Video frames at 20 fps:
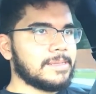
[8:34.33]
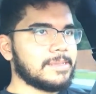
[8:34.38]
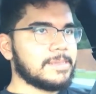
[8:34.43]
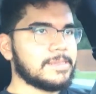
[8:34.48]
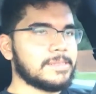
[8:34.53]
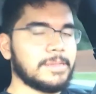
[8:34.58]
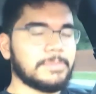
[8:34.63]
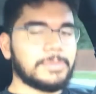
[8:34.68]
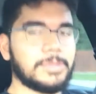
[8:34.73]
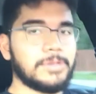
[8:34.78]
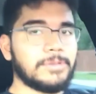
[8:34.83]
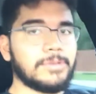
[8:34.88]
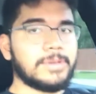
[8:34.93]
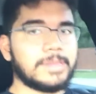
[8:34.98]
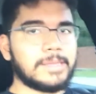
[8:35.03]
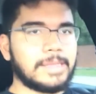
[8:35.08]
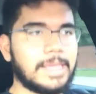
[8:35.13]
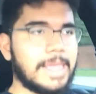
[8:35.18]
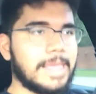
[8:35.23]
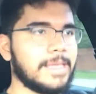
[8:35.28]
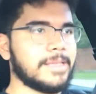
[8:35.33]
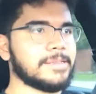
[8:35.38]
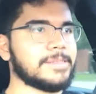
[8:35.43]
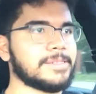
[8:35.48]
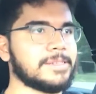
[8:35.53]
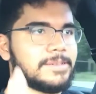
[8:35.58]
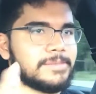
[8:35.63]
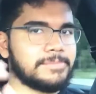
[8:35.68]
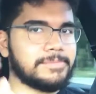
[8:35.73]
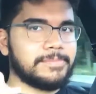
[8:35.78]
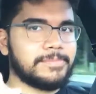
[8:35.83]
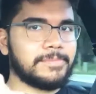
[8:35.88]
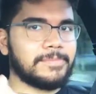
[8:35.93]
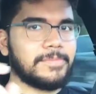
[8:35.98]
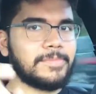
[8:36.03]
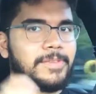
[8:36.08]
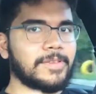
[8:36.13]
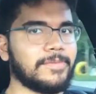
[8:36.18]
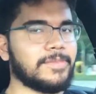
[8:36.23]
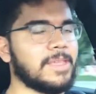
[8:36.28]
subdued and handsome,
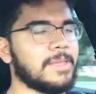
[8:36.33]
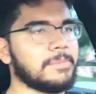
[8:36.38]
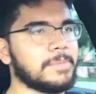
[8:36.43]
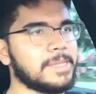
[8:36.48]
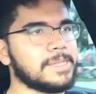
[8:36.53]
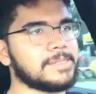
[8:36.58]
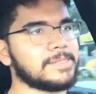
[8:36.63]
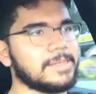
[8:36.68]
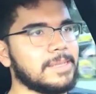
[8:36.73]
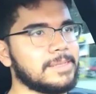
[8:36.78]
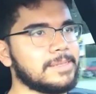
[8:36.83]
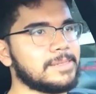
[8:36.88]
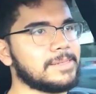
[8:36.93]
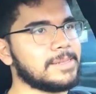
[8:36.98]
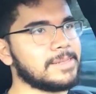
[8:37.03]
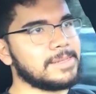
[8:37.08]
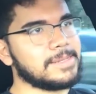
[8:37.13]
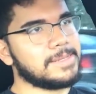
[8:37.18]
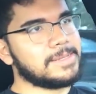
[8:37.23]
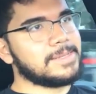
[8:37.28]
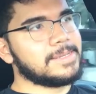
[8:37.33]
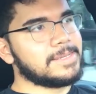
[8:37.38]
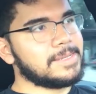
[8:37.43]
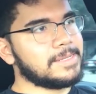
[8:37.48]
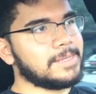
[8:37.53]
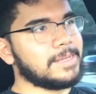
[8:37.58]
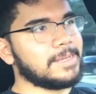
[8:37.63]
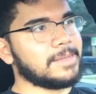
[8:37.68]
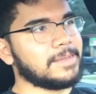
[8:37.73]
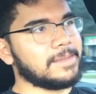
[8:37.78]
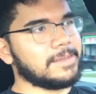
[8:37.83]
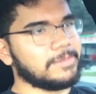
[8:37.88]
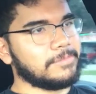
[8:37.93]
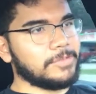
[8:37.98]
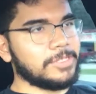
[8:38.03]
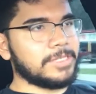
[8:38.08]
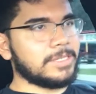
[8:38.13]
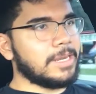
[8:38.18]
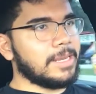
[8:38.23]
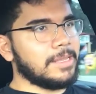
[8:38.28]
if that makes sense,
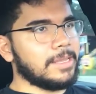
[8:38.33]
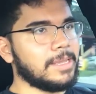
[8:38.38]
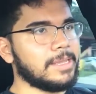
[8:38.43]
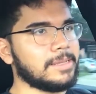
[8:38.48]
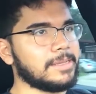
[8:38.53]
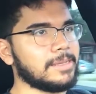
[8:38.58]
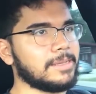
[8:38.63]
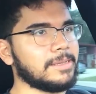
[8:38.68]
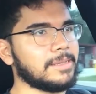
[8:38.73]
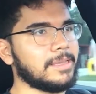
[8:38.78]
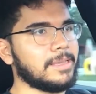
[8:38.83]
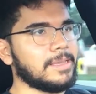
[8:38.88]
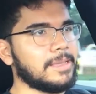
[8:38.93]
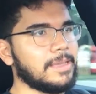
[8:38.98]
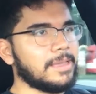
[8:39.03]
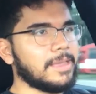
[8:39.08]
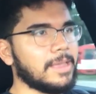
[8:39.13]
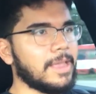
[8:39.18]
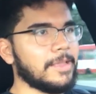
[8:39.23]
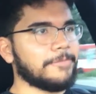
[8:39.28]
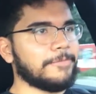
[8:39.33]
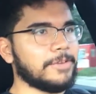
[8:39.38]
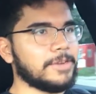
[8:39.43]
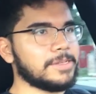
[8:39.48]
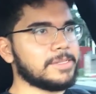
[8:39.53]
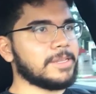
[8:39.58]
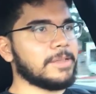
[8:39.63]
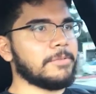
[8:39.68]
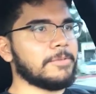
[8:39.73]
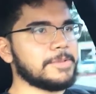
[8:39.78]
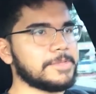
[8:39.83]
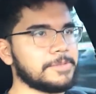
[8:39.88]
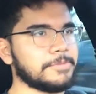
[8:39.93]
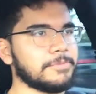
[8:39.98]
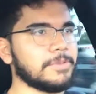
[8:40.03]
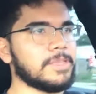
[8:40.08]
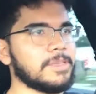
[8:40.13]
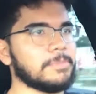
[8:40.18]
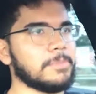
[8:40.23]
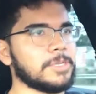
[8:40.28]
which I like. At first, I
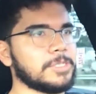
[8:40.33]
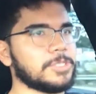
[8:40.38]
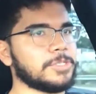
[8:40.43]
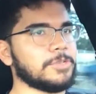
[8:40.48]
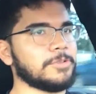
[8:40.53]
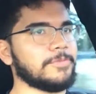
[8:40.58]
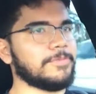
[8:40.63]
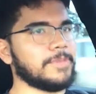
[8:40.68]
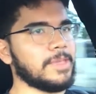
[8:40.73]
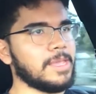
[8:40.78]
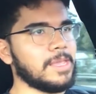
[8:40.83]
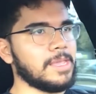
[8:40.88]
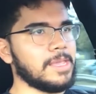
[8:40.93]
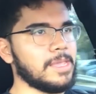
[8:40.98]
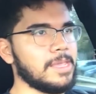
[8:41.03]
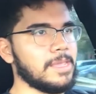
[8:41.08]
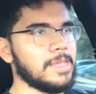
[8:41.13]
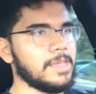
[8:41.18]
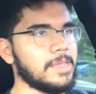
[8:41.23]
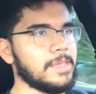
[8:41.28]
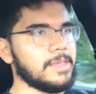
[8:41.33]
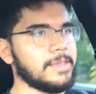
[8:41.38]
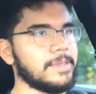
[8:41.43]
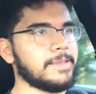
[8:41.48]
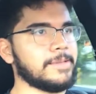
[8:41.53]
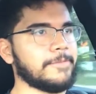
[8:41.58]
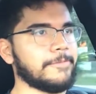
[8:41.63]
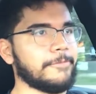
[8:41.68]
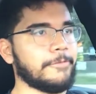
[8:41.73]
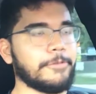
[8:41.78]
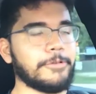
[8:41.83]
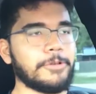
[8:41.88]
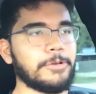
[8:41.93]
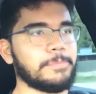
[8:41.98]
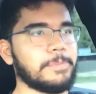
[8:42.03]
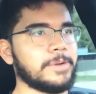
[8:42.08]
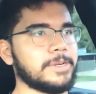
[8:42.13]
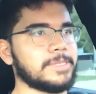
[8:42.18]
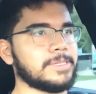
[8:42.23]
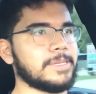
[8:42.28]
wasn't really much of a
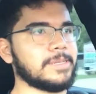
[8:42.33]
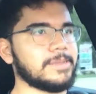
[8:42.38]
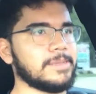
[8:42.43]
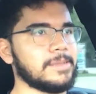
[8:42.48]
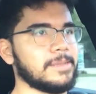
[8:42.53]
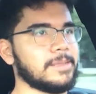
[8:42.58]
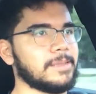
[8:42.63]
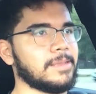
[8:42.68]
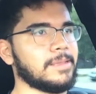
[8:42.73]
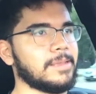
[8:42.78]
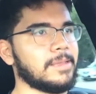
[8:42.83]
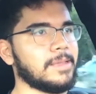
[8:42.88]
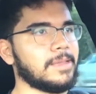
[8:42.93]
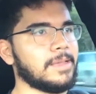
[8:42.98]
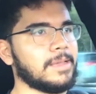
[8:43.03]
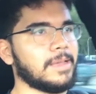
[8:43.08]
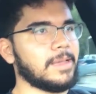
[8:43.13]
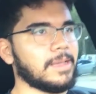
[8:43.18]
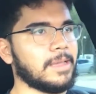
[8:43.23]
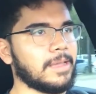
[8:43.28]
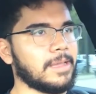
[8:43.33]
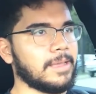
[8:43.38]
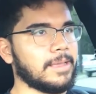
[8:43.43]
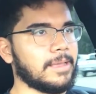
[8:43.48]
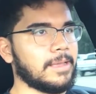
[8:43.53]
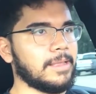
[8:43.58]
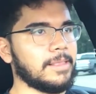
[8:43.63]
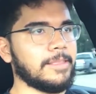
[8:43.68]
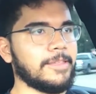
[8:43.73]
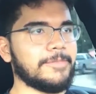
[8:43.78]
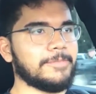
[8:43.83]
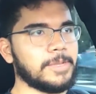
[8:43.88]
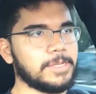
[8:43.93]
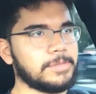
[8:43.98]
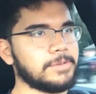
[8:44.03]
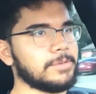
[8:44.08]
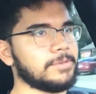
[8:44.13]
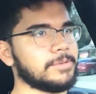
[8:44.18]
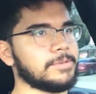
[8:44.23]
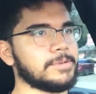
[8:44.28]
4-door person. I love
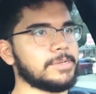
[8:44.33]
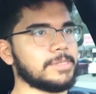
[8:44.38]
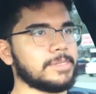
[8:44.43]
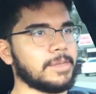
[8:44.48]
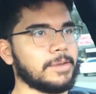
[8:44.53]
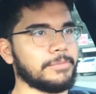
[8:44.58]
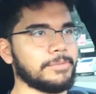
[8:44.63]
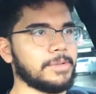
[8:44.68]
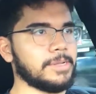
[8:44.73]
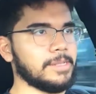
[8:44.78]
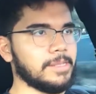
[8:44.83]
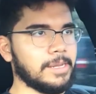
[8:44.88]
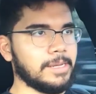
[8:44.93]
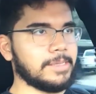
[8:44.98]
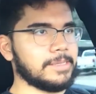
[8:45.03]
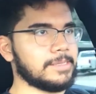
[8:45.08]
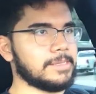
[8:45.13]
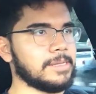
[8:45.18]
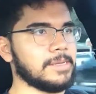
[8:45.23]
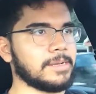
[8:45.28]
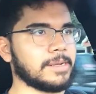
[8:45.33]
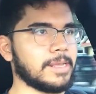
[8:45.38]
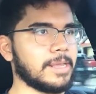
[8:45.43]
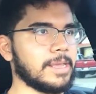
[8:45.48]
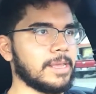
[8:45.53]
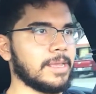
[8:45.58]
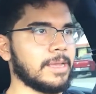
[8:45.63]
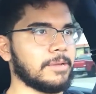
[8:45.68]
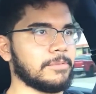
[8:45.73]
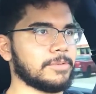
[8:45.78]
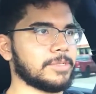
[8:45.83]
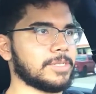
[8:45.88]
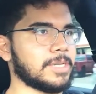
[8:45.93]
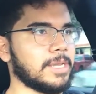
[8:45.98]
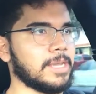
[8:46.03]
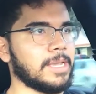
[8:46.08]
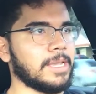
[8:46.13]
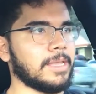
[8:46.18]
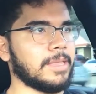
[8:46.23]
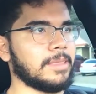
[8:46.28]
my 2 doors. I really like the CLK. I wish
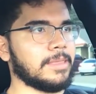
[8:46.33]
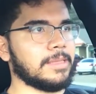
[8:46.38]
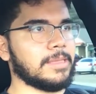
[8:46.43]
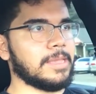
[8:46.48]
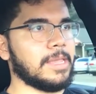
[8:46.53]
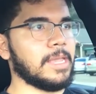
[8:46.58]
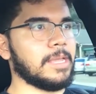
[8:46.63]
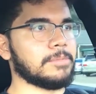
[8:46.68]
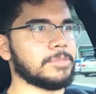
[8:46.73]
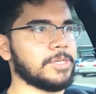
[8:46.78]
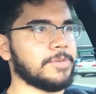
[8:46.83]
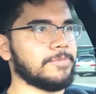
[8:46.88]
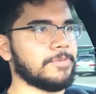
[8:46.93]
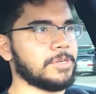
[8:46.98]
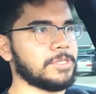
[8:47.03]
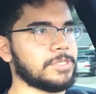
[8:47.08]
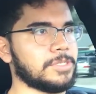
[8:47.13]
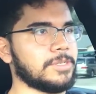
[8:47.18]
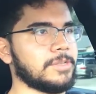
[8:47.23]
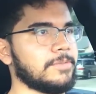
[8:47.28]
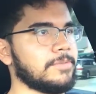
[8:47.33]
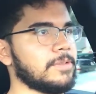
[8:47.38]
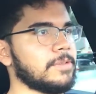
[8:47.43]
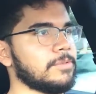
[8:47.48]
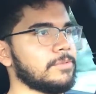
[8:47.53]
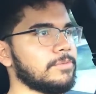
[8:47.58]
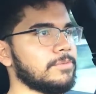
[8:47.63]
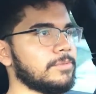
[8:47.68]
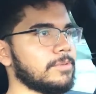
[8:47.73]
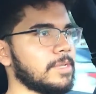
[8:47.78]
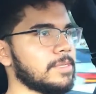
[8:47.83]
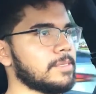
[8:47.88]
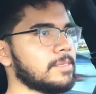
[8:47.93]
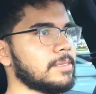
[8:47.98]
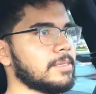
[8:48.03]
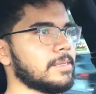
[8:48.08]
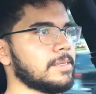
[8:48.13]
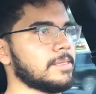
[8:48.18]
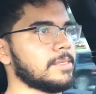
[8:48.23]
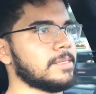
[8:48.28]
I had the AMG version of it. Ooh,
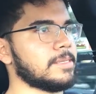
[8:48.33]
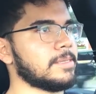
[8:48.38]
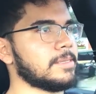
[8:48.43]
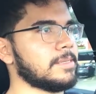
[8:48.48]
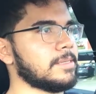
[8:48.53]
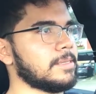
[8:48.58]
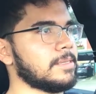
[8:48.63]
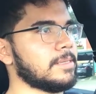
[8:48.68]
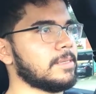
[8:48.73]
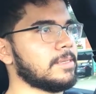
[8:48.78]
that's nice.